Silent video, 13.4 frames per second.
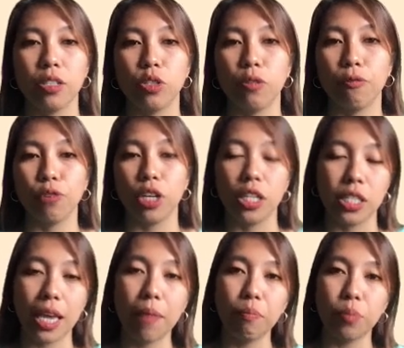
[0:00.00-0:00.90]
So for
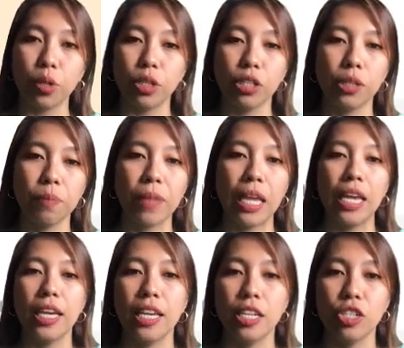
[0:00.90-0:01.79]
example,
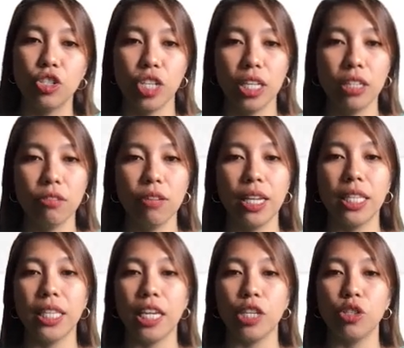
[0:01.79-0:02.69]

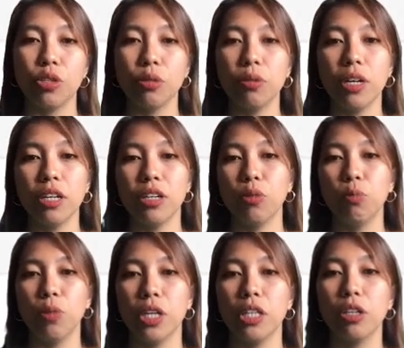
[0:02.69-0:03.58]
generate a
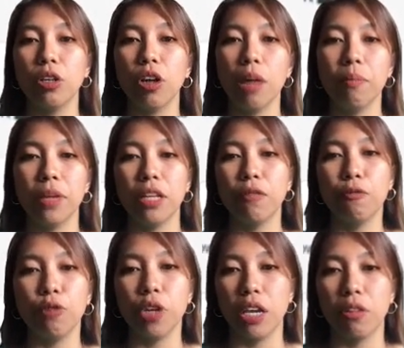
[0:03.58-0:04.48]
200-word comment
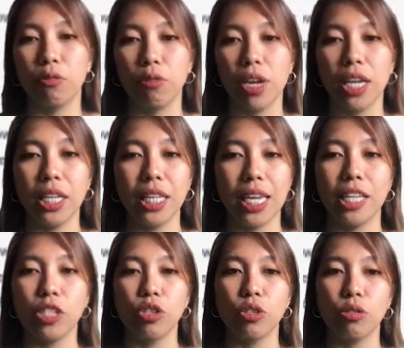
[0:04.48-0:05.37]
for a grade
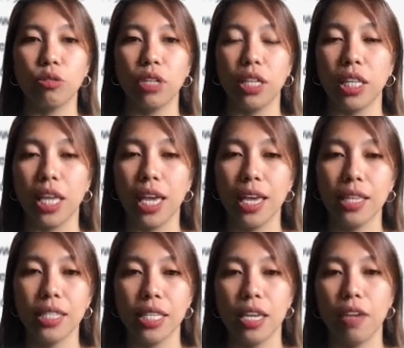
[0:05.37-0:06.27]
8 student
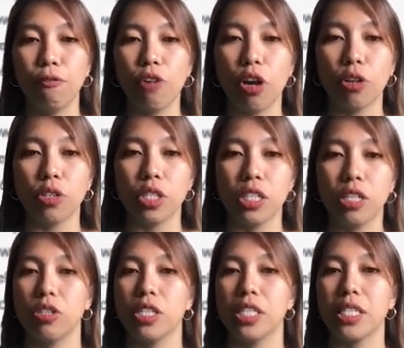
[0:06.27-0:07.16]
essay
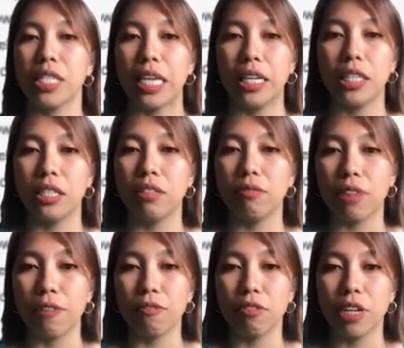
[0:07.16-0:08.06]
focusing on citing
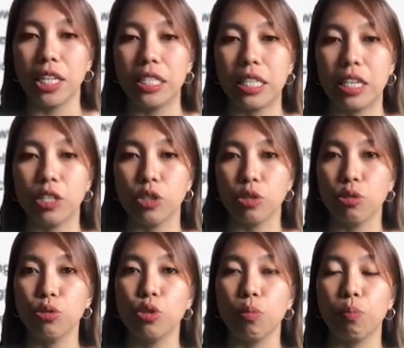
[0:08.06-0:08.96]
references
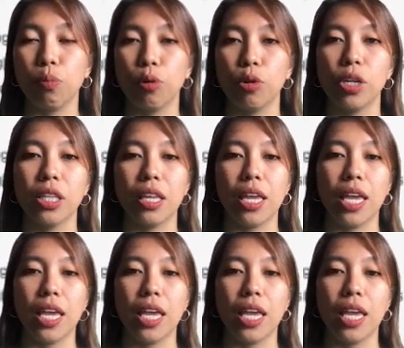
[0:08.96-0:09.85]
to support
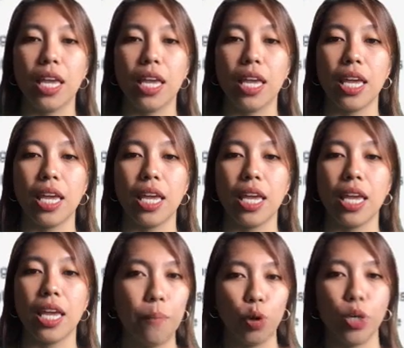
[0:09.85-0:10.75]
a
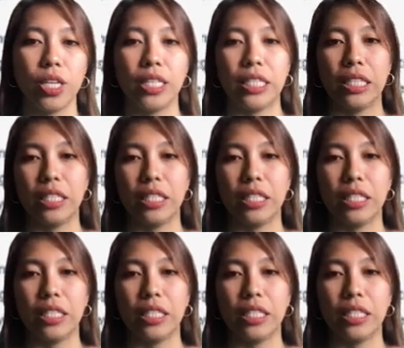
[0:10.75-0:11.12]
point.